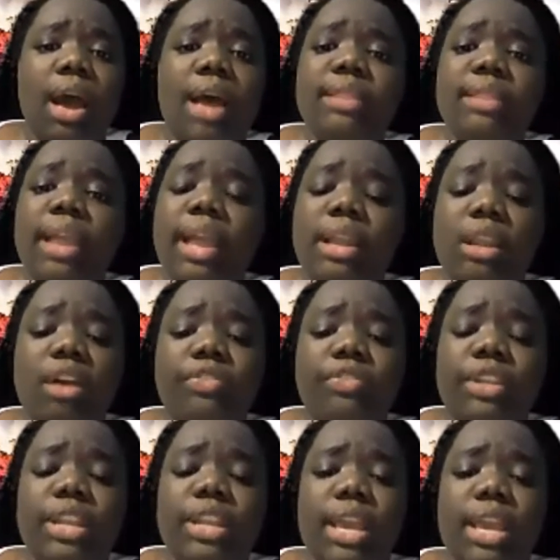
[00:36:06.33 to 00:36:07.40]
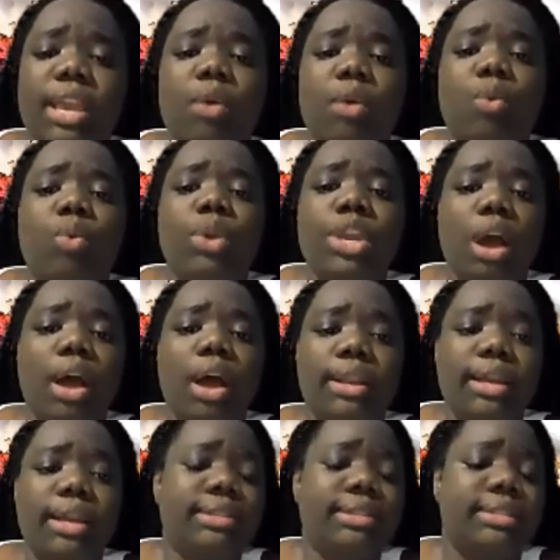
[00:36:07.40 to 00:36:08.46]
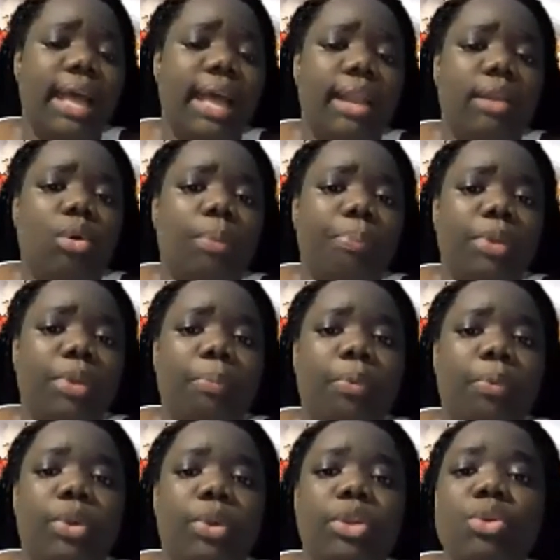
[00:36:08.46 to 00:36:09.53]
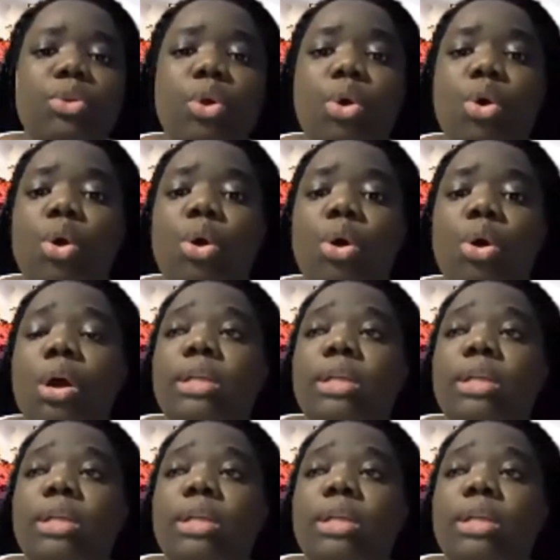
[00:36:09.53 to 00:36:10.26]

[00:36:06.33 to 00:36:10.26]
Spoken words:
At the end of the day, we understand our people. We know